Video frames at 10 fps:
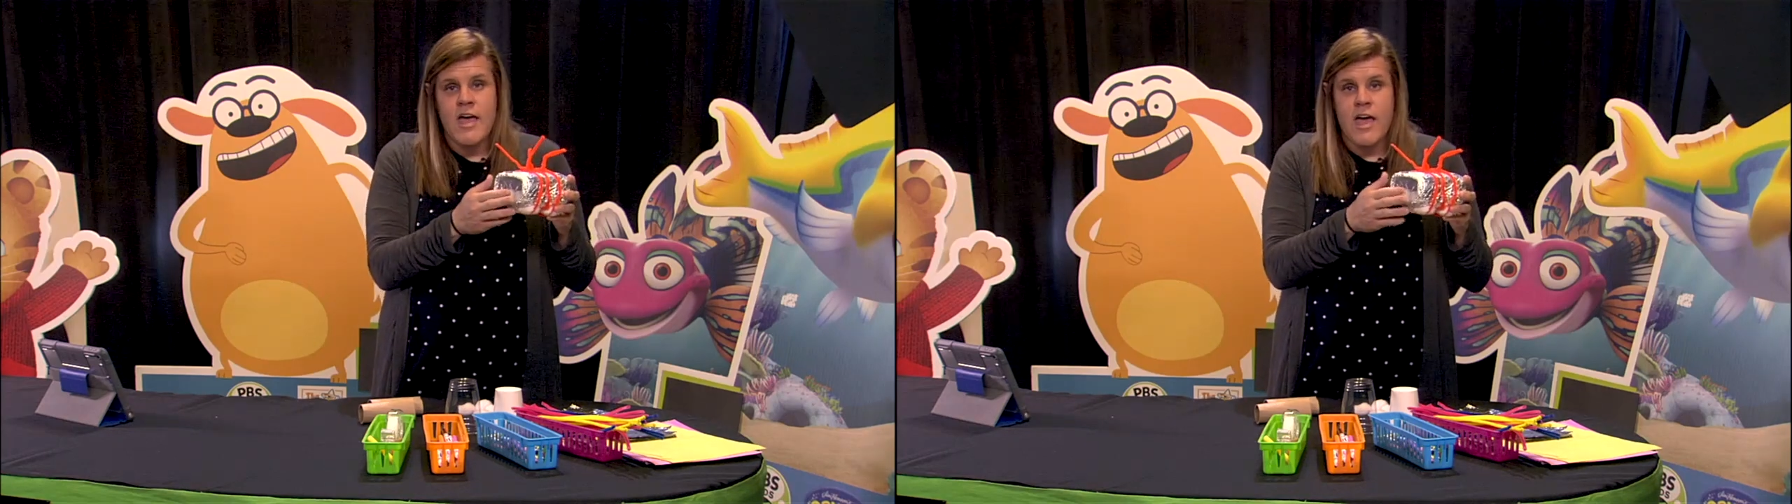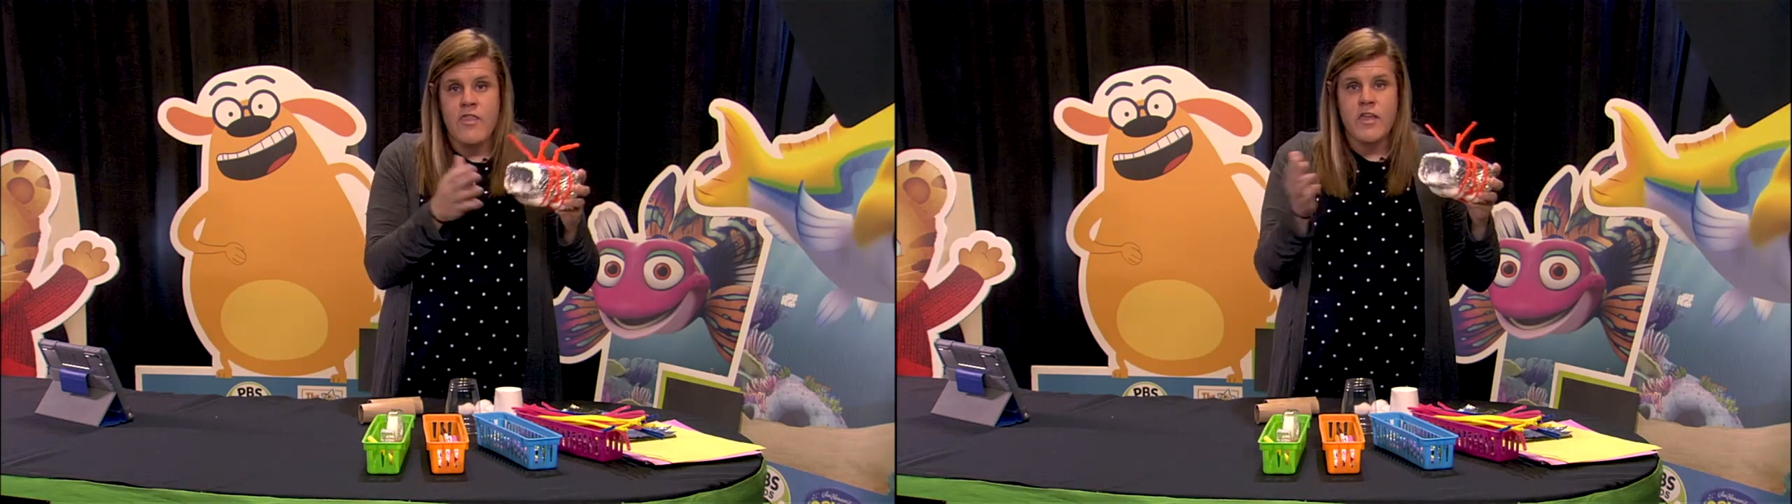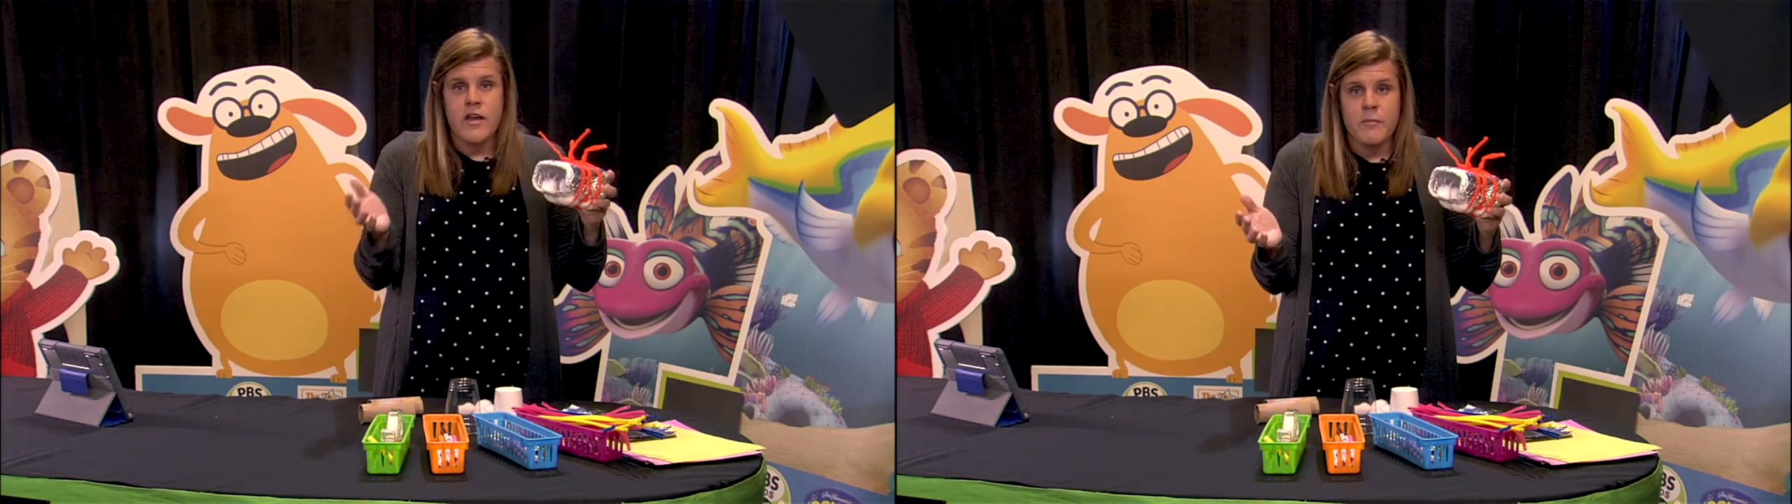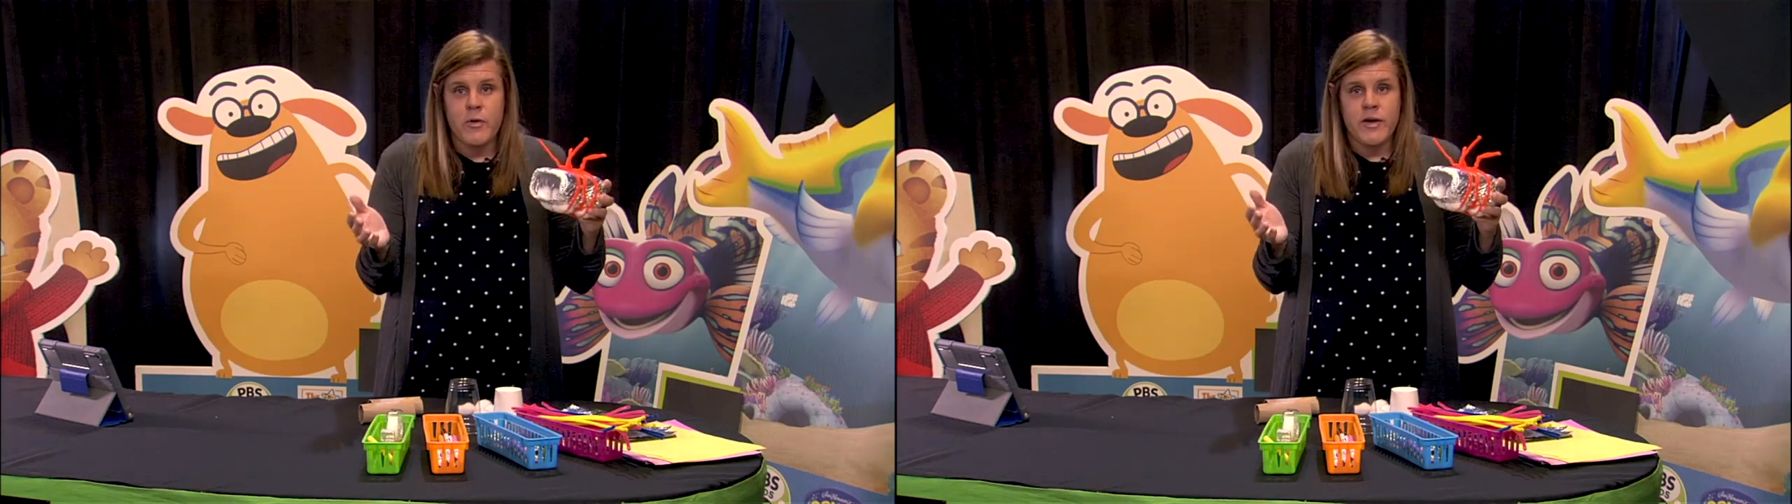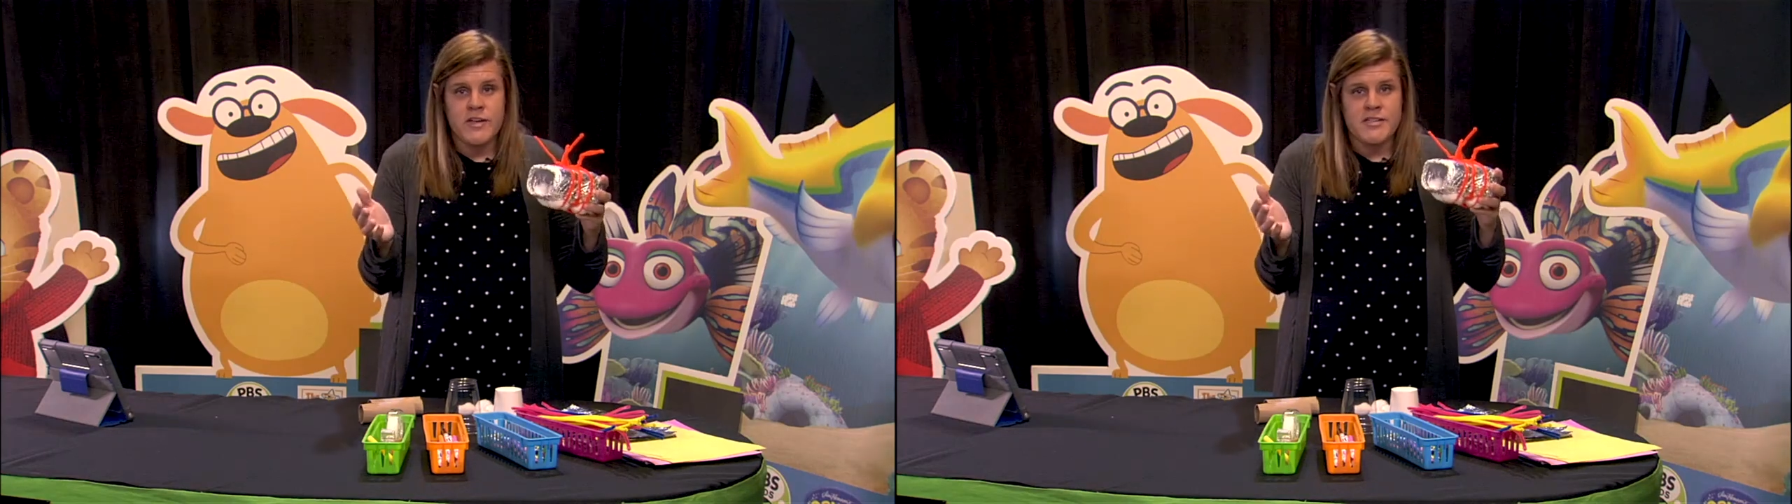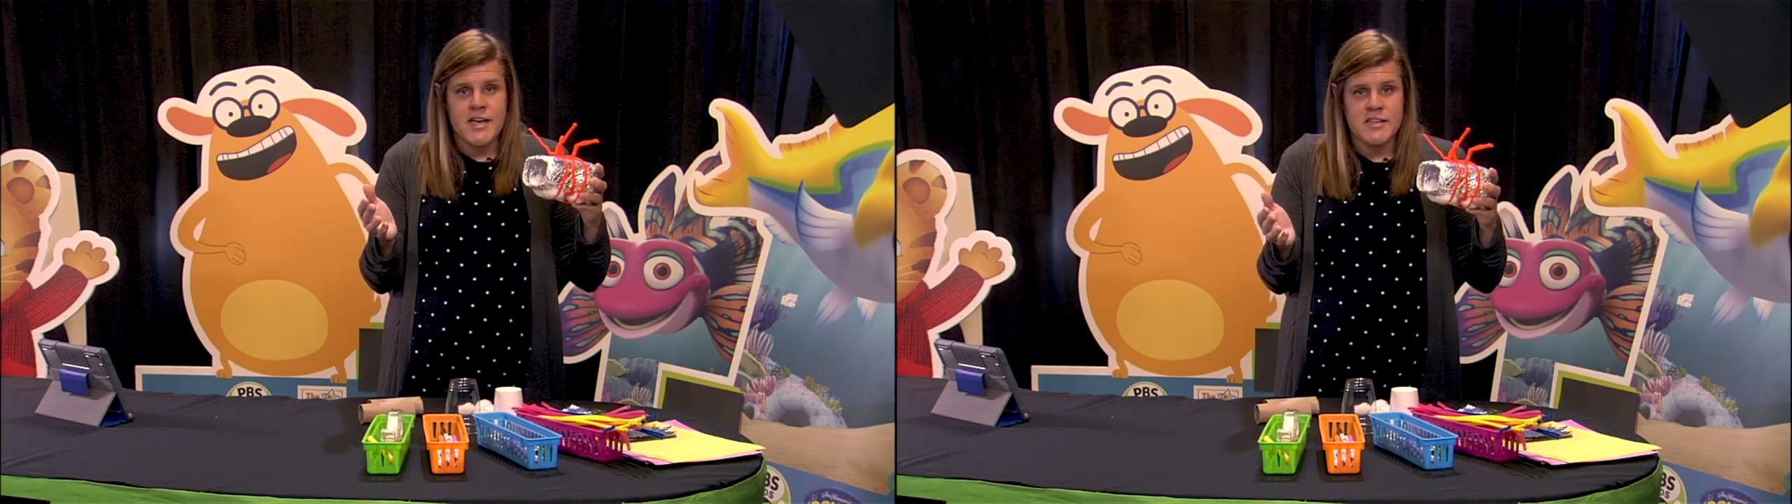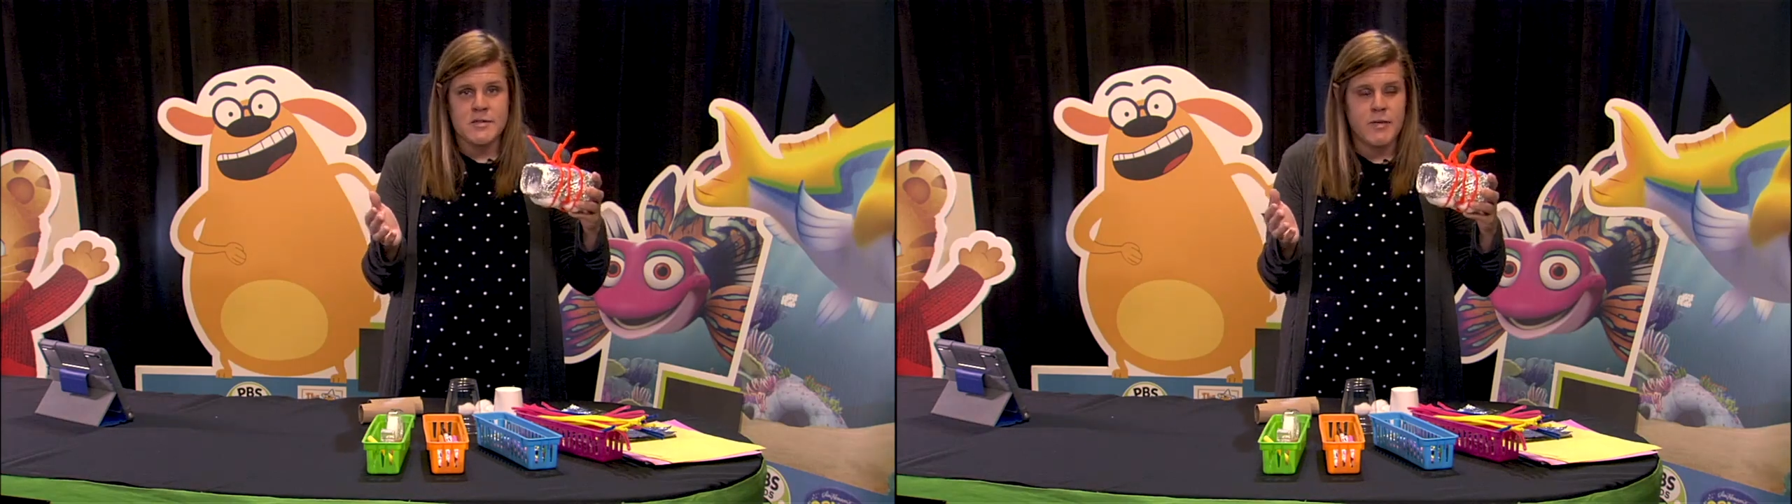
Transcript: and then I'm going to test